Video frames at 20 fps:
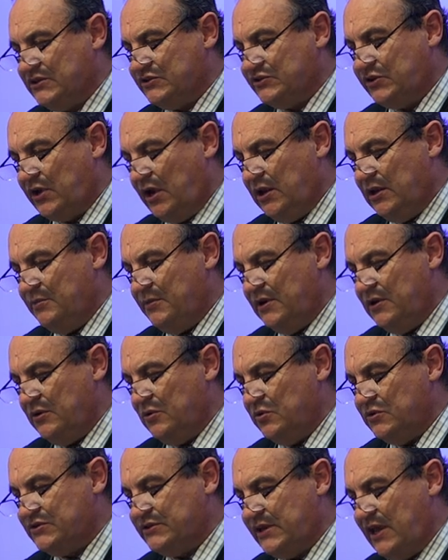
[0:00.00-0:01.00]
Solomon, who
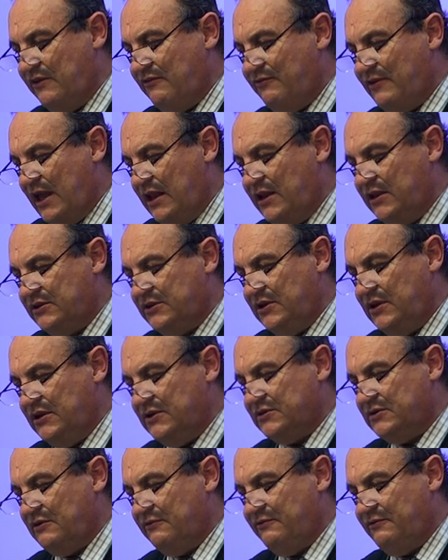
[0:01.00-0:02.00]
would say,
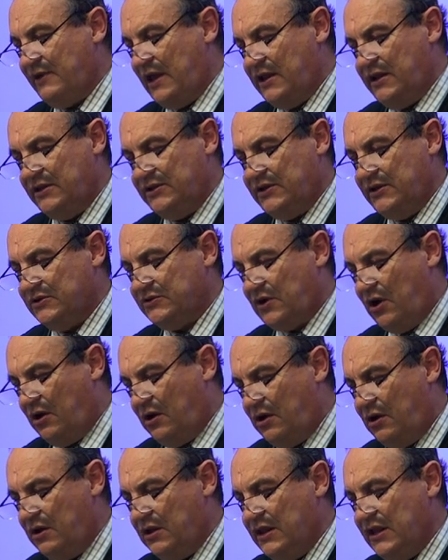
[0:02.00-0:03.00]
Vanities of vanities,
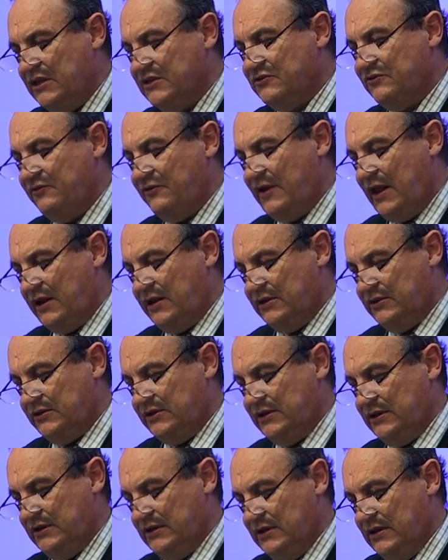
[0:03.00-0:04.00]
all is
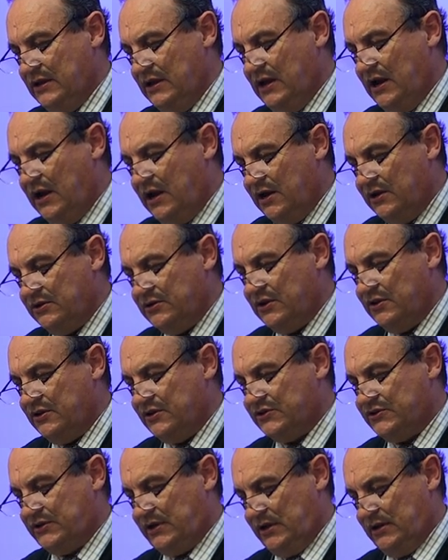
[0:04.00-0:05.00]
vanity under the
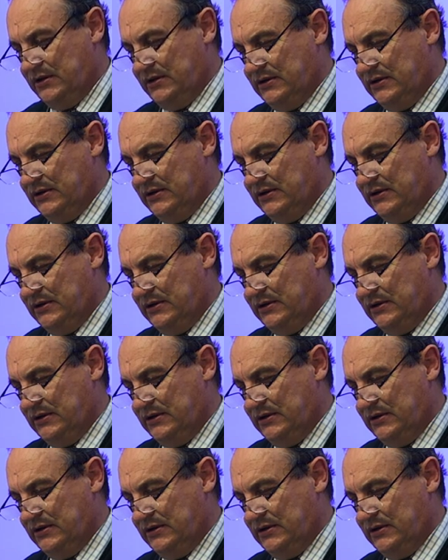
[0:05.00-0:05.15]
sun.